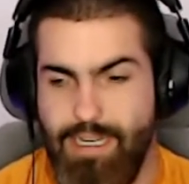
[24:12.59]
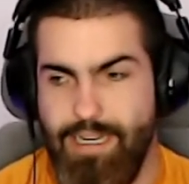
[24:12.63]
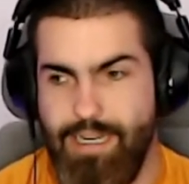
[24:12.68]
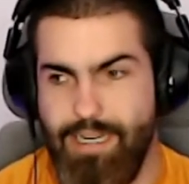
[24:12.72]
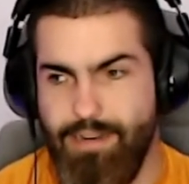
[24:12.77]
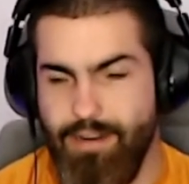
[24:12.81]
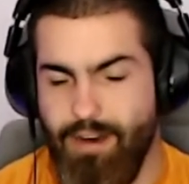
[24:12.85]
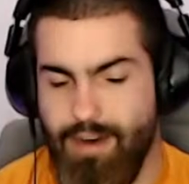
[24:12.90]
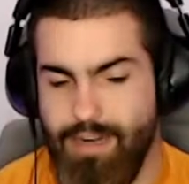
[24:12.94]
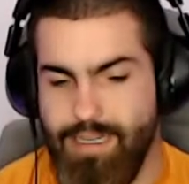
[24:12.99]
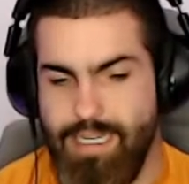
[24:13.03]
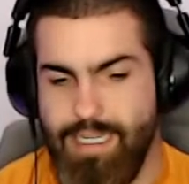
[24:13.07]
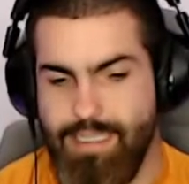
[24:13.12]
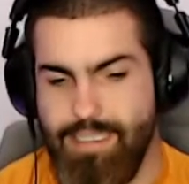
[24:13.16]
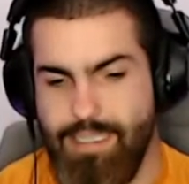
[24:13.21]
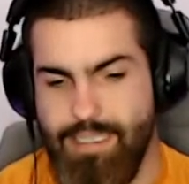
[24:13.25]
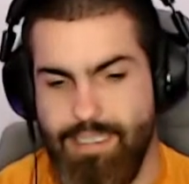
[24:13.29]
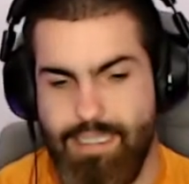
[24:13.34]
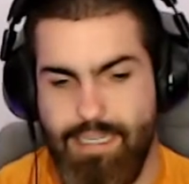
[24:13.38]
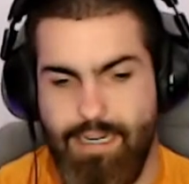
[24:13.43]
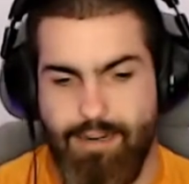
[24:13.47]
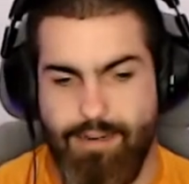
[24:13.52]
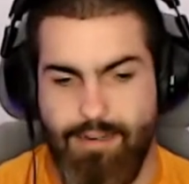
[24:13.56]
Not
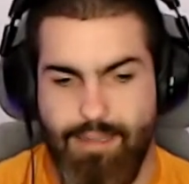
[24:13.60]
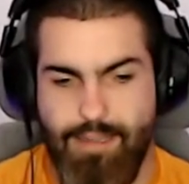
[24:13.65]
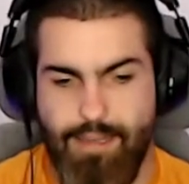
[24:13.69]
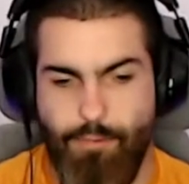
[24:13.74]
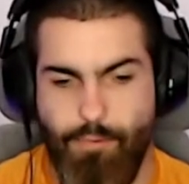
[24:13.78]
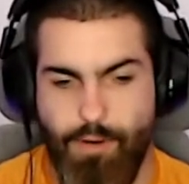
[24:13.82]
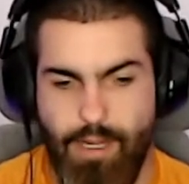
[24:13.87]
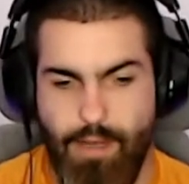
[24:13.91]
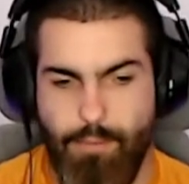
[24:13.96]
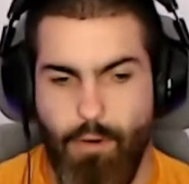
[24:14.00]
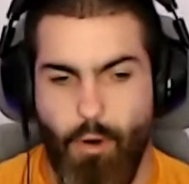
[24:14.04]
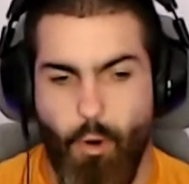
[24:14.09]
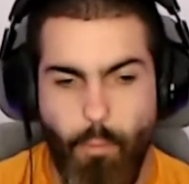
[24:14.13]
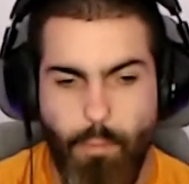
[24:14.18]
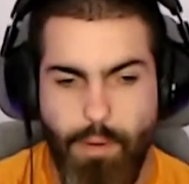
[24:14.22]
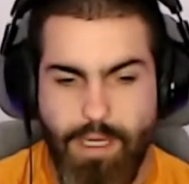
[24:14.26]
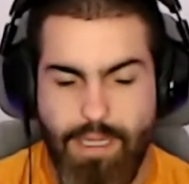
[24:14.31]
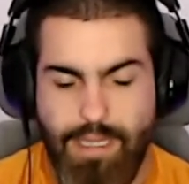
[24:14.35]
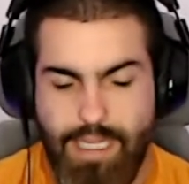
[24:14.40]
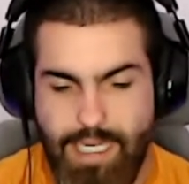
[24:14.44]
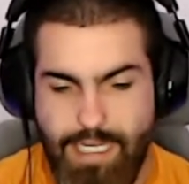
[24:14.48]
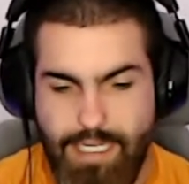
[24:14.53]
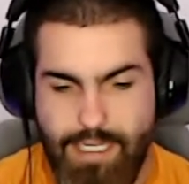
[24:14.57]
necessarily what I'm
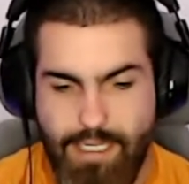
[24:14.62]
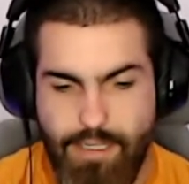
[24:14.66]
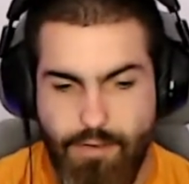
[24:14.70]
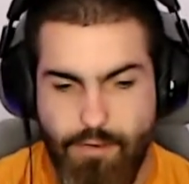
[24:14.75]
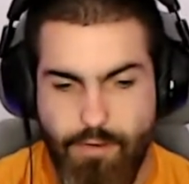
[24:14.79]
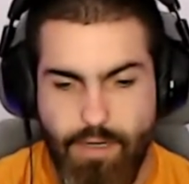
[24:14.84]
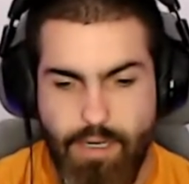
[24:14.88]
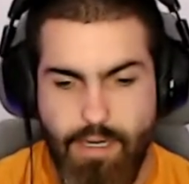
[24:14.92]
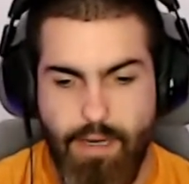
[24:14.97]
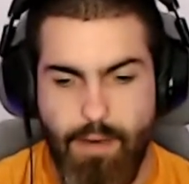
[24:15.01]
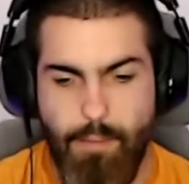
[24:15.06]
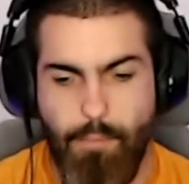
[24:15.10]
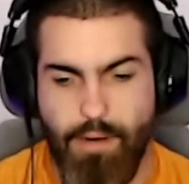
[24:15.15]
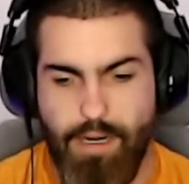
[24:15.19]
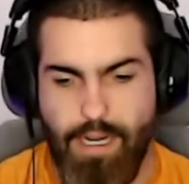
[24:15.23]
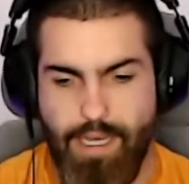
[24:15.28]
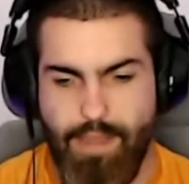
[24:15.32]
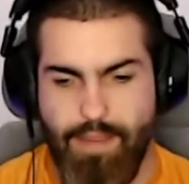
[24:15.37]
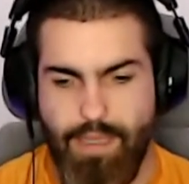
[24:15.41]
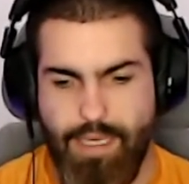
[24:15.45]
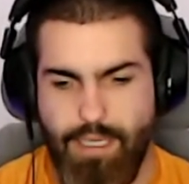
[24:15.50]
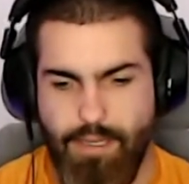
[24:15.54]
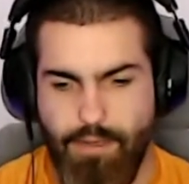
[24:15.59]
hoping they do, but I
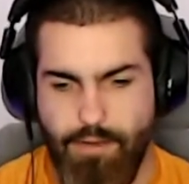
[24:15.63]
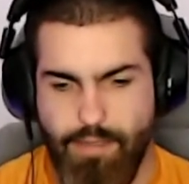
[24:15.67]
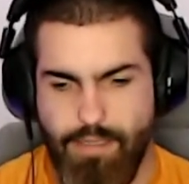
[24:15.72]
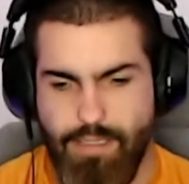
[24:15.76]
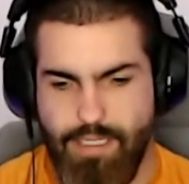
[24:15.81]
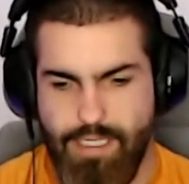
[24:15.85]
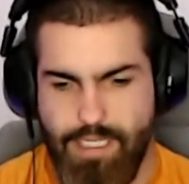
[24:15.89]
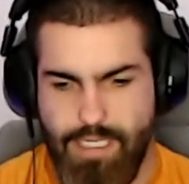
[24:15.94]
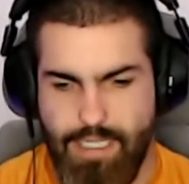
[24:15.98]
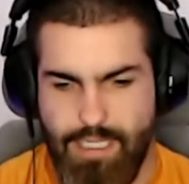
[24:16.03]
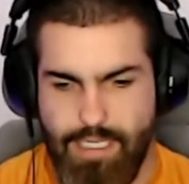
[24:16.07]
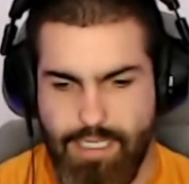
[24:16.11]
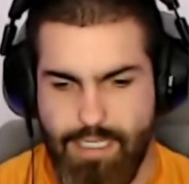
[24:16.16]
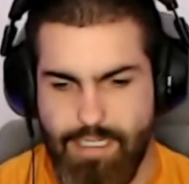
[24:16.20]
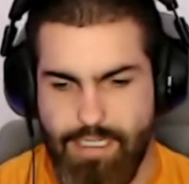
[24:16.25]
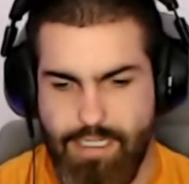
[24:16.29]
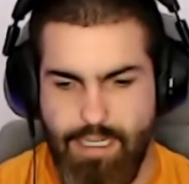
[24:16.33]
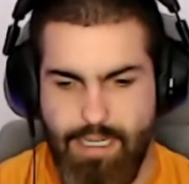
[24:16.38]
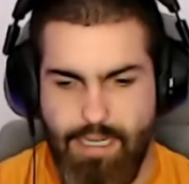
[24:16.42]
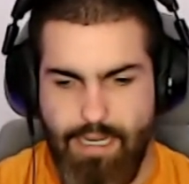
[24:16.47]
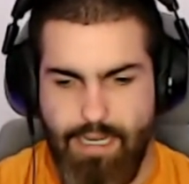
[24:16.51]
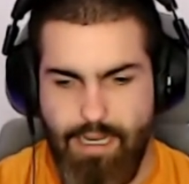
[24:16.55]
think you could see this.